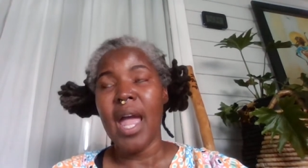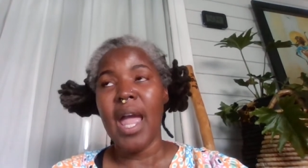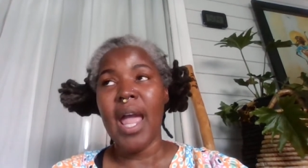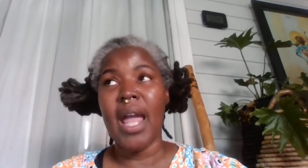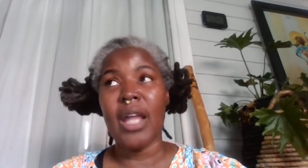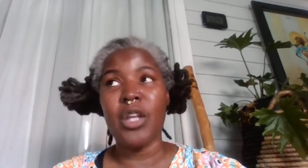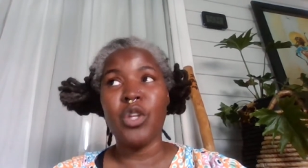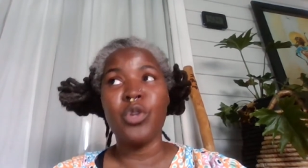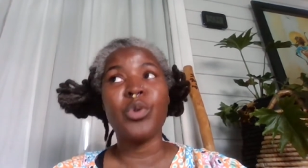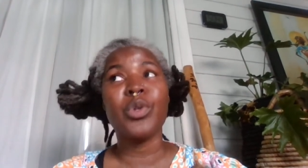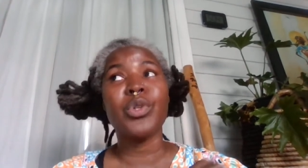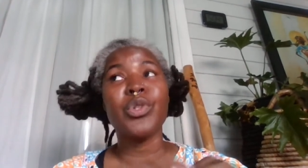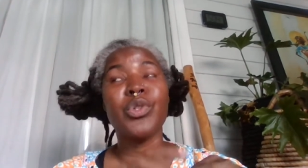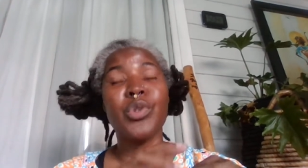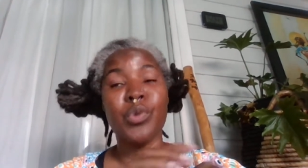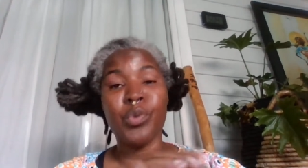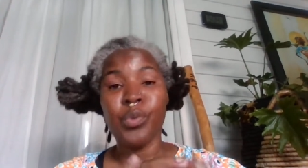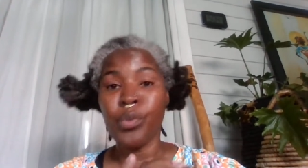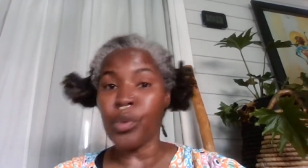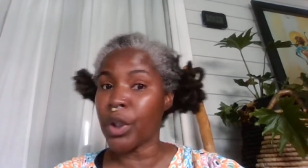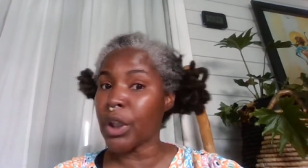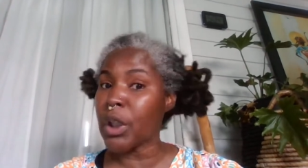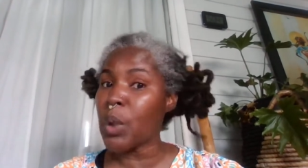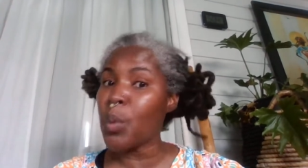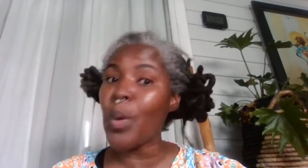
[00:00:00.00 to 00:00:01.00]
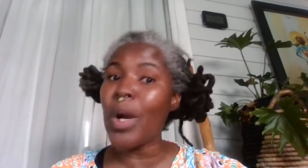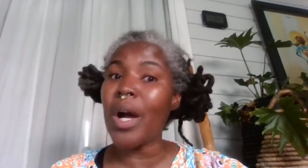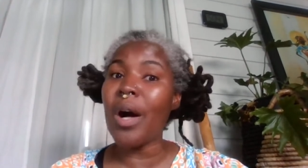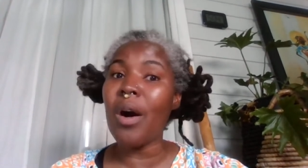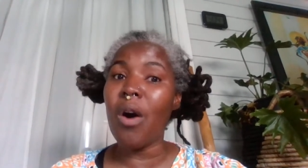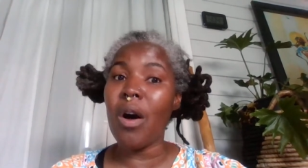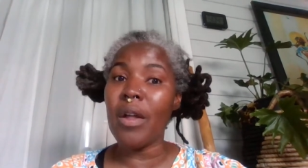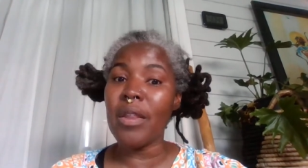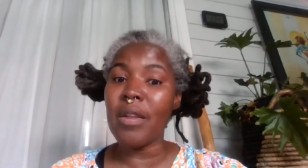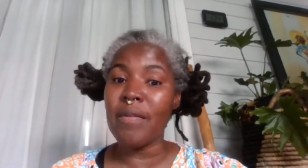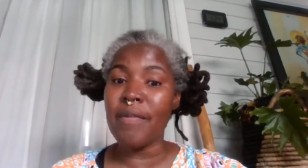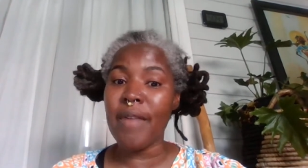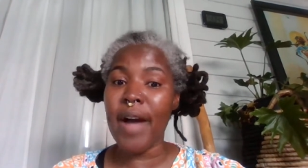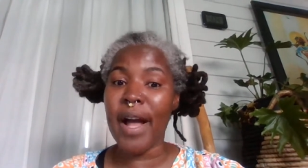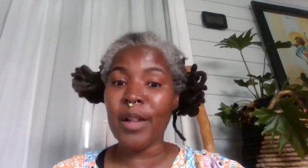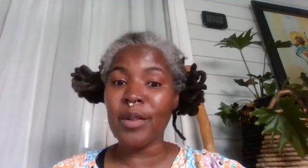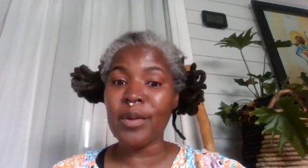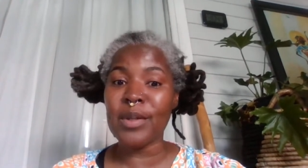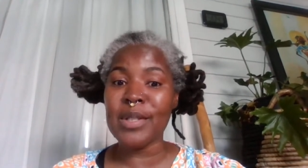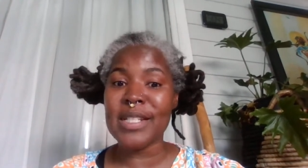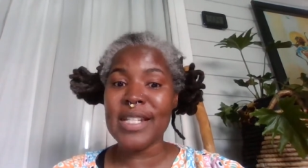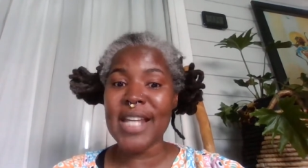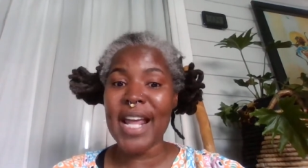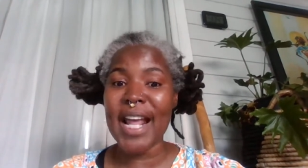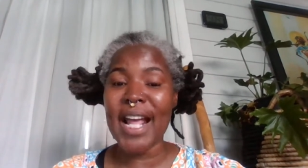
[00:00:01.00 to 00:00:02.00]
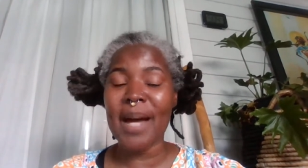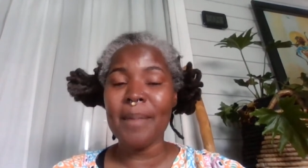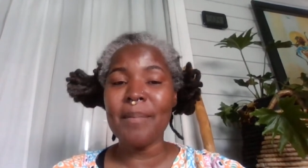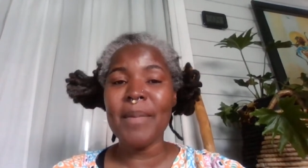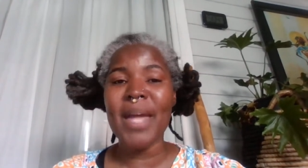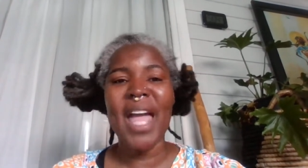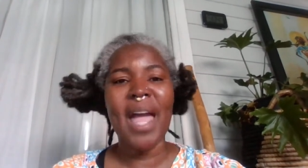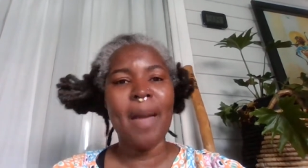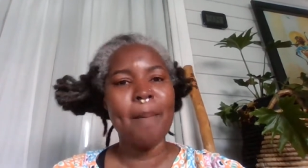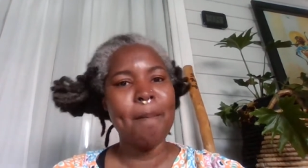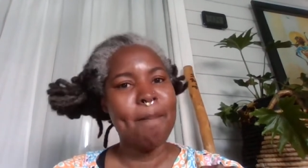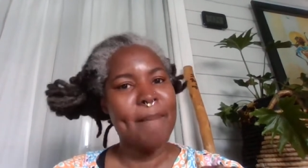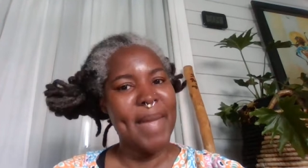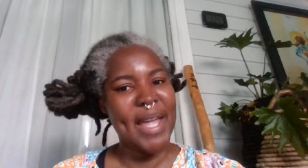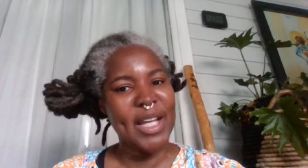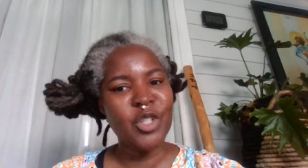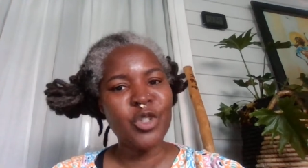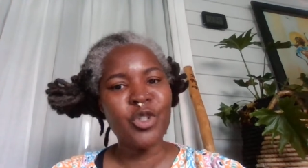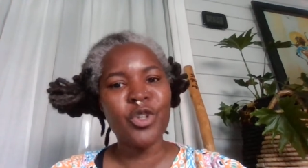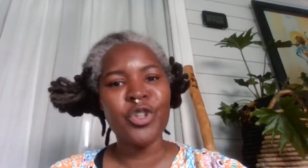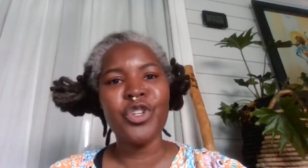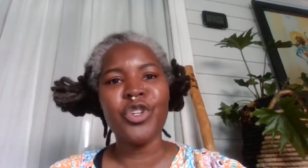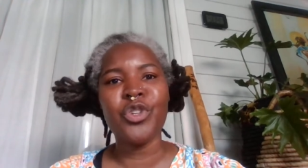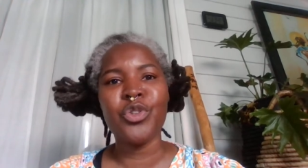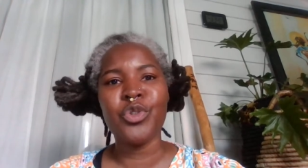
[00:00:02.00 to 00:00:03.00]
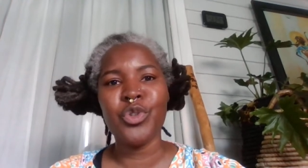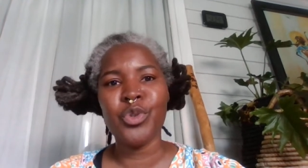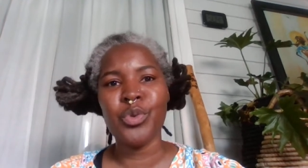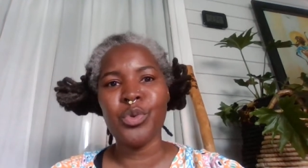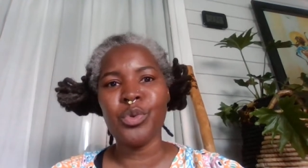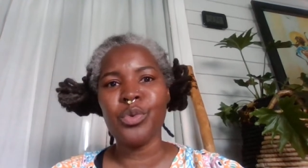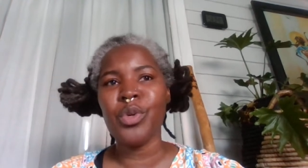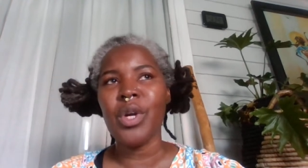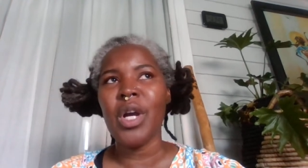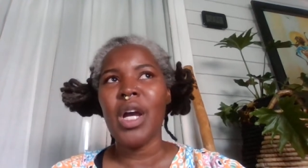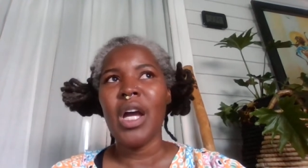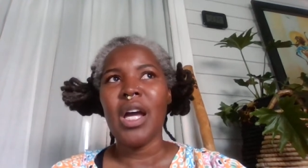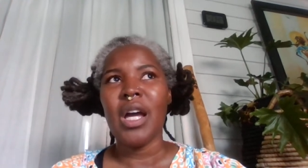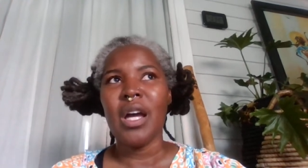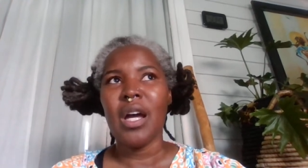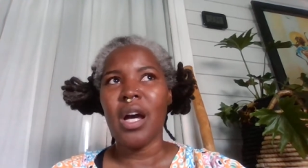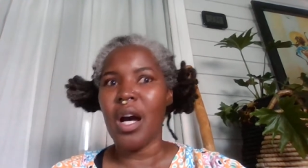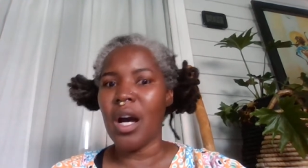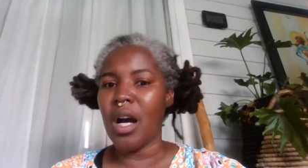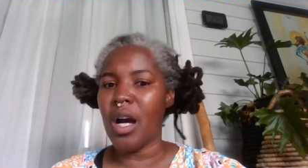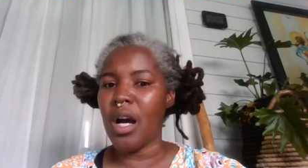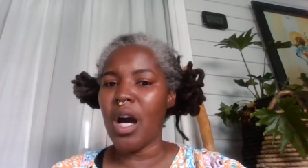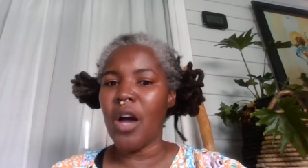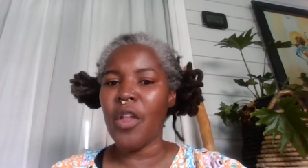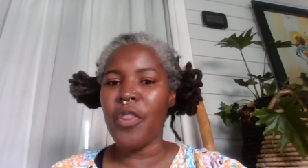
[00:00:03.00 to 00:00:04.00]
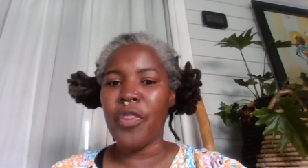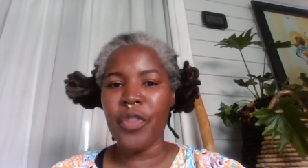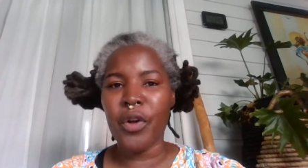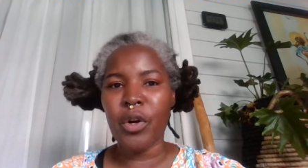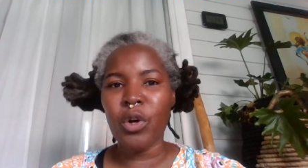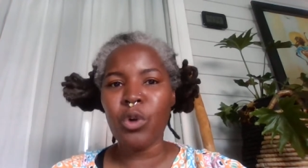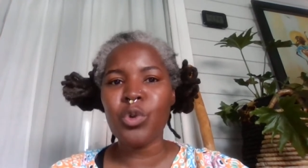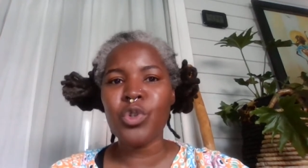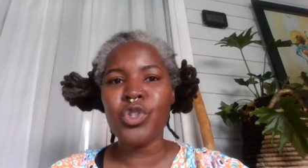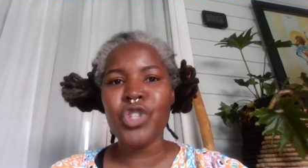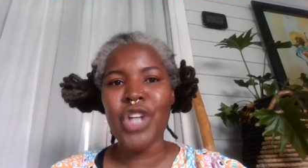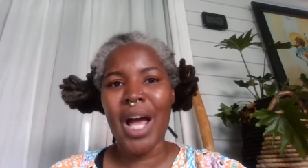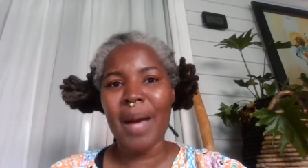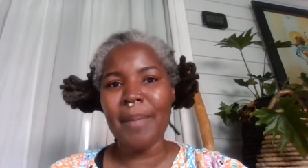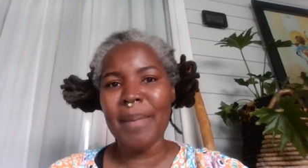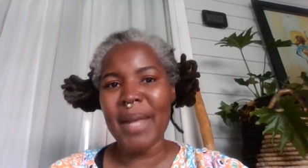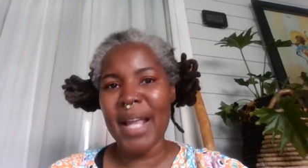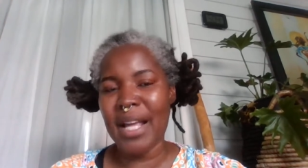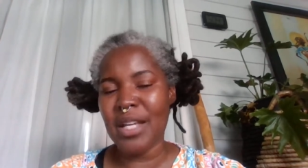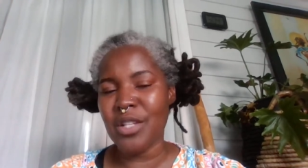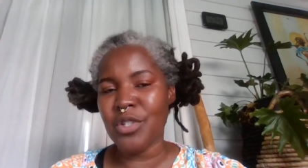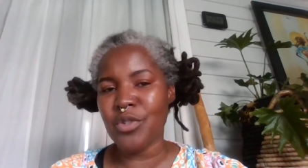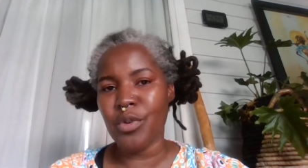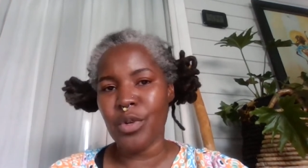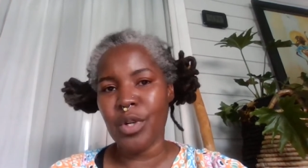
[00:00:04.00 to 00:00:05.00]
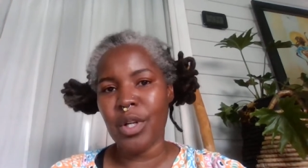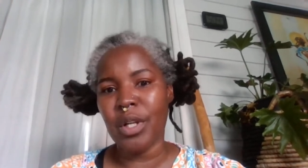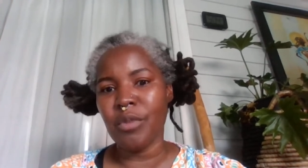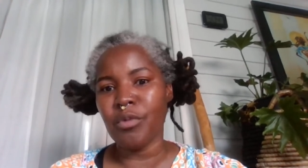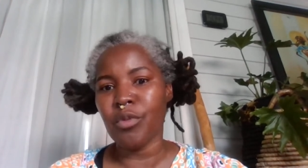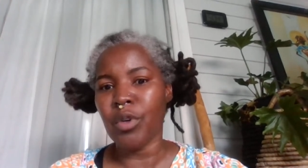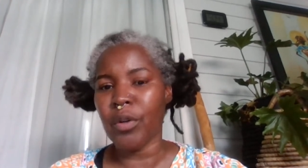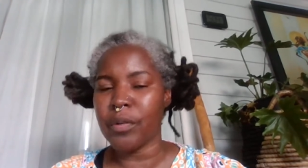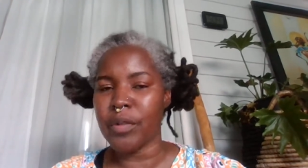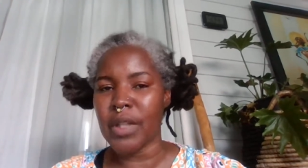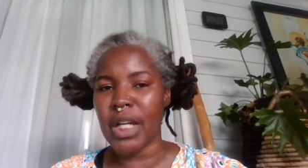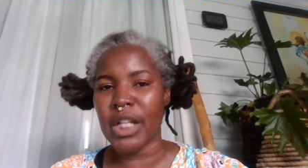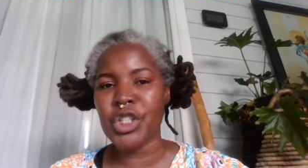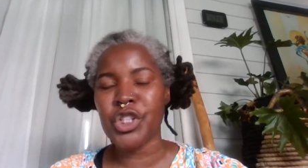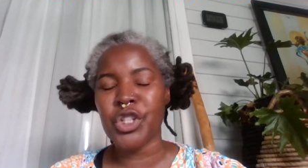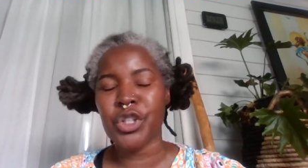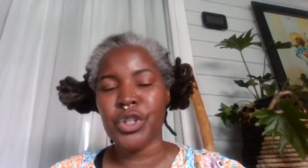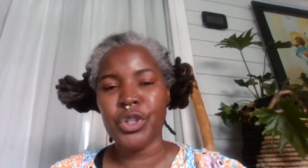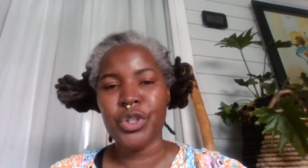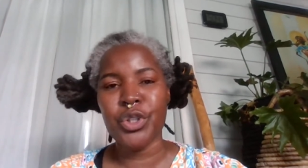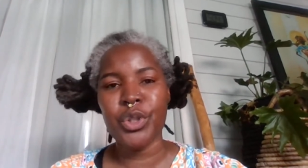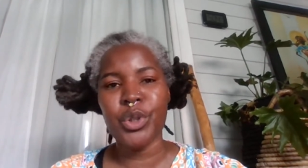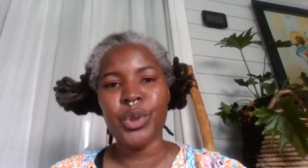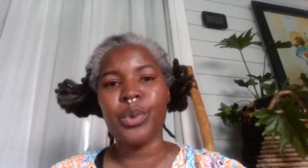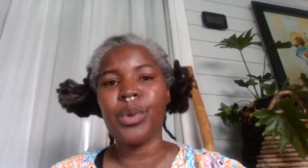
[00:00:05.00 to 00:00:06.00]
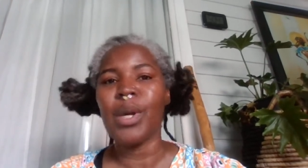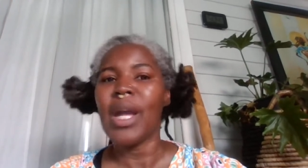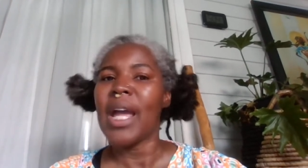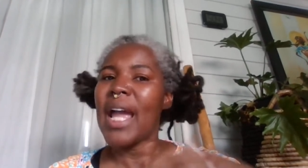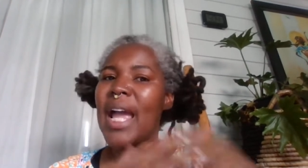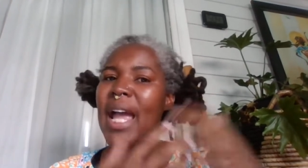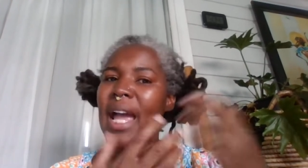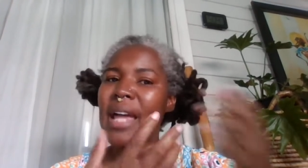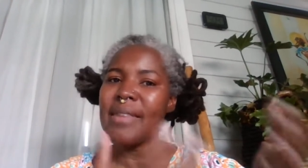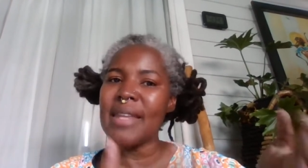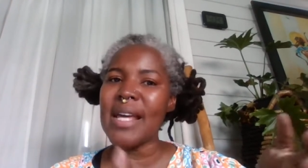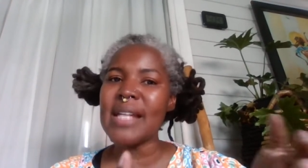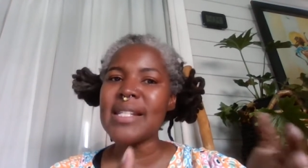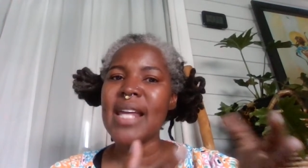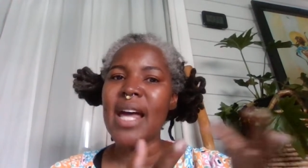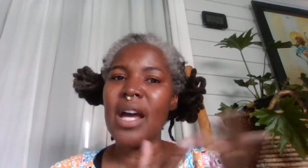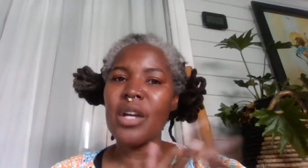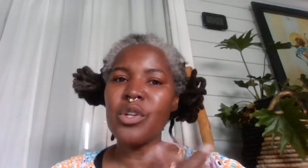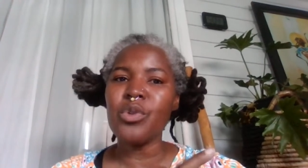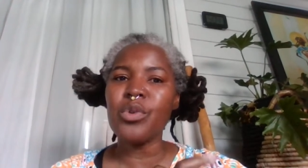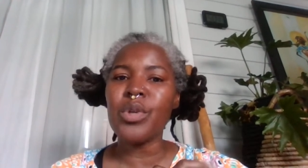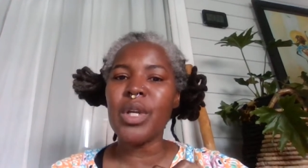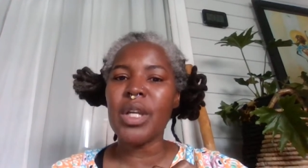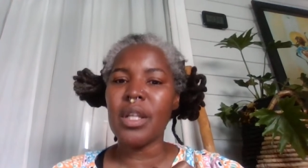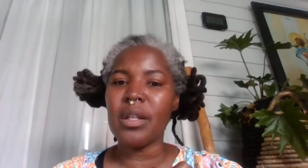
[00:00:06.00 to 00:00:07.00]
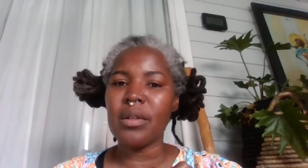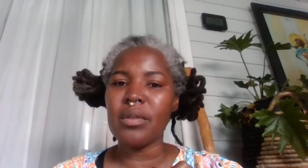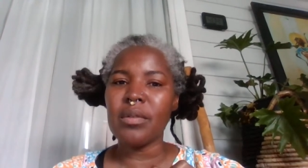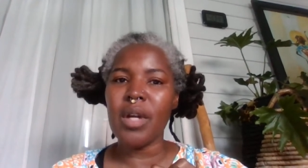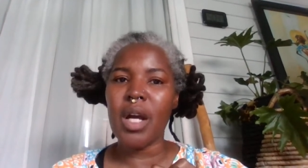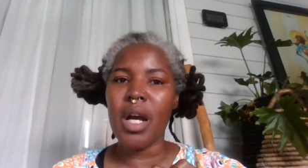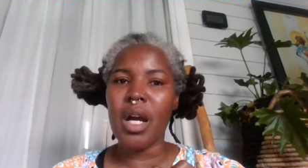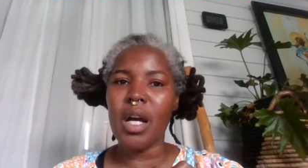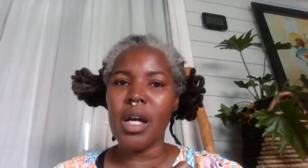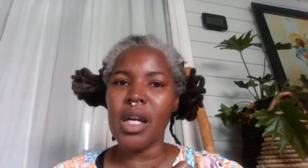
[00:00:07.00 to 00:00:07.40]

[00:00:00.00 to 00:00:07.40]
and you can do really well on the final exam, and make sure you do a thorough job answering reflection 2. And that's how you can